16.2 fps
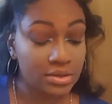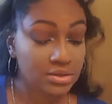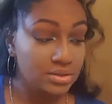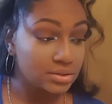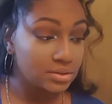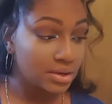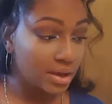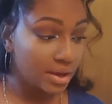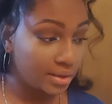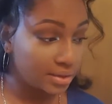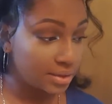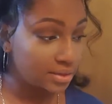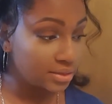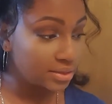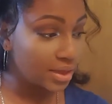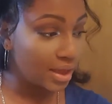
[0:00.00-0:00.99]
So now
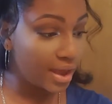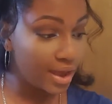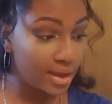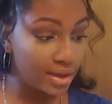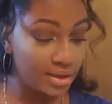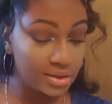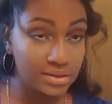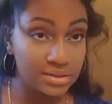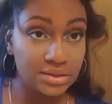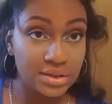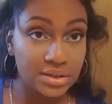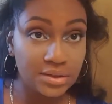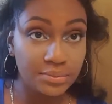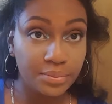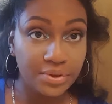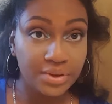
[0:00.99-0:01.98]
that that is
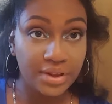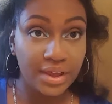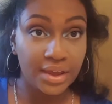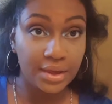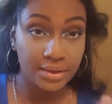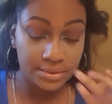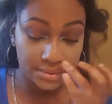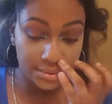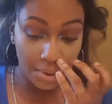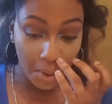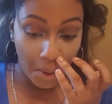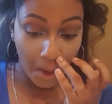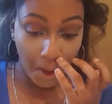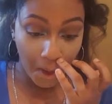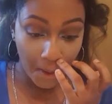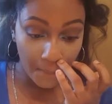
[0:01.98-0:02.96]
in place,
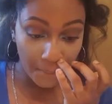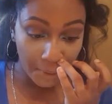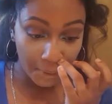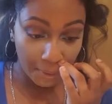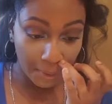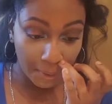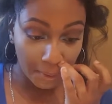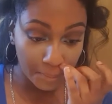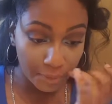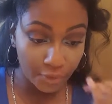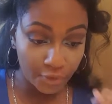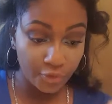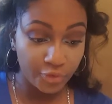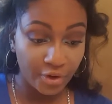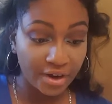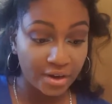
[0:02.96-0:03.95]
I'm just going to
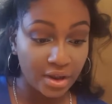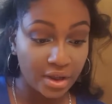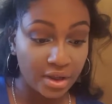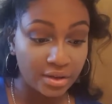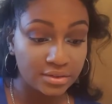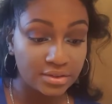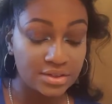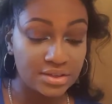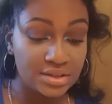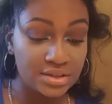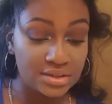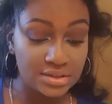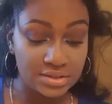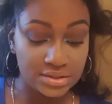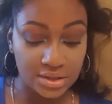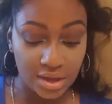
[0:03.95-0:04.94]
move right along to
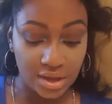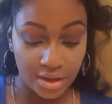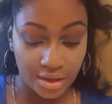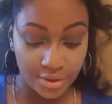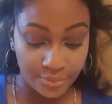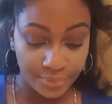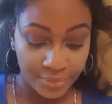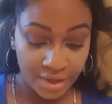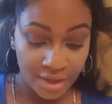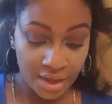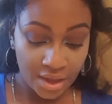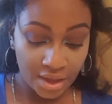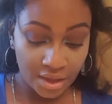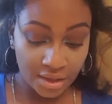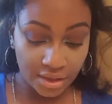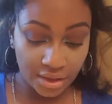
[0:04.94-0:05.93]
this
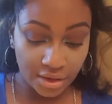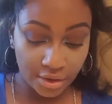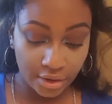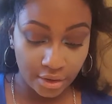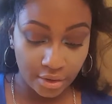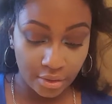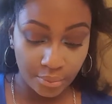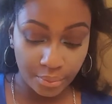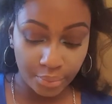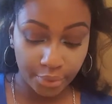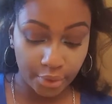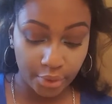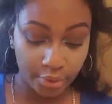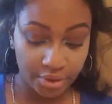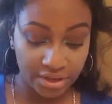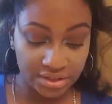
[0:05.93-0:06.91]
LA Girl
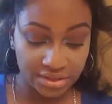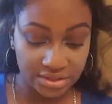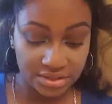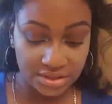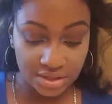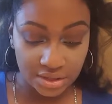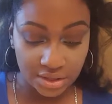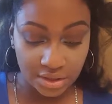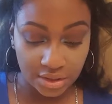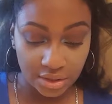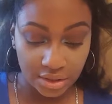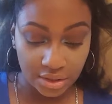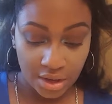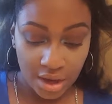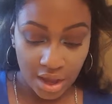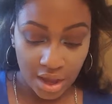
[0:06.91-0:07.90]
Pro
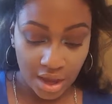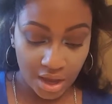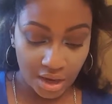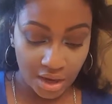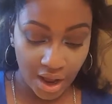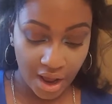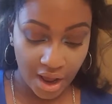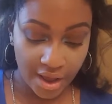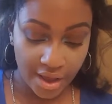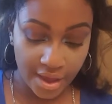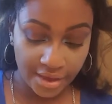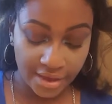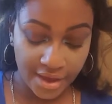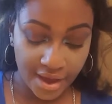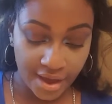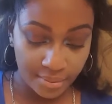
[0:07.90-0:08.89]
Concealer, and
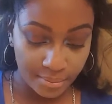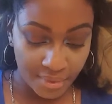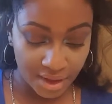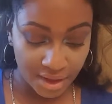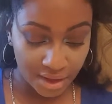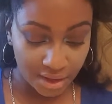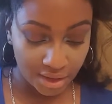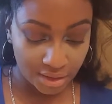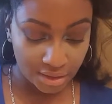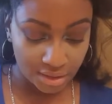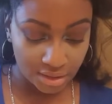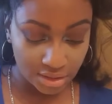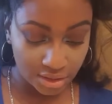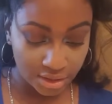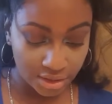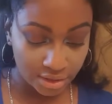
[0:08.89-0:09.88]
I got mine
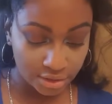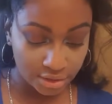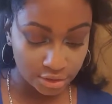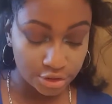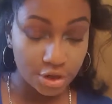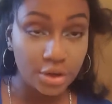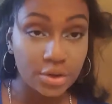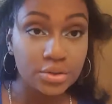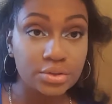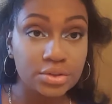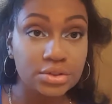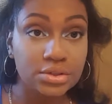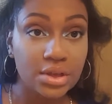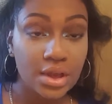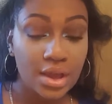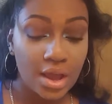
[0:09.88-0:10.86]
in the color
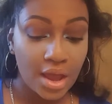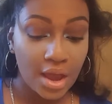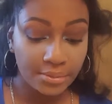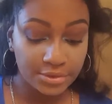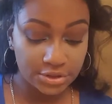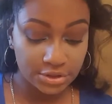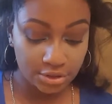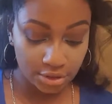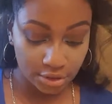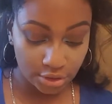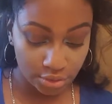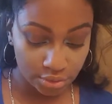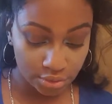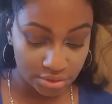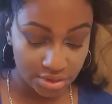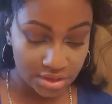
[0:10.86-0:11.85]
Toast. I'm just going to
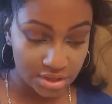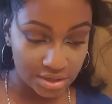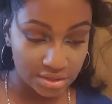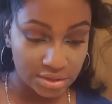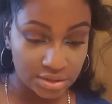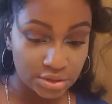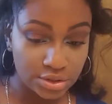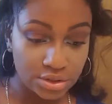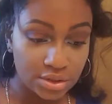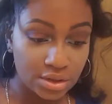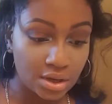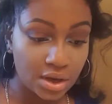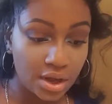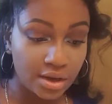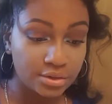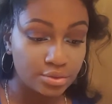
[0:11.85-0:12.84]
use this to
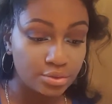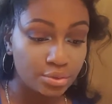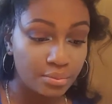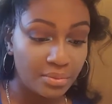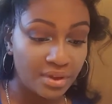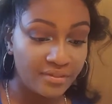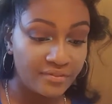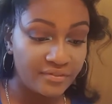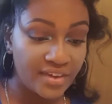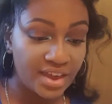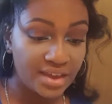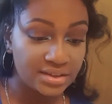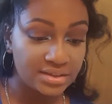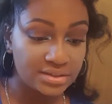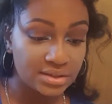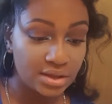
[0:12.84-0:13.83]
contour my
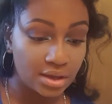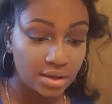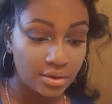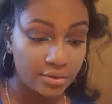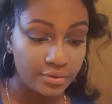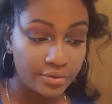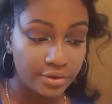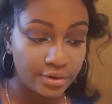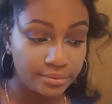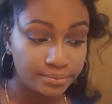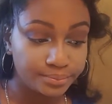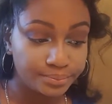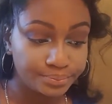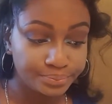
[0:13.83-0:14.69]
face all over.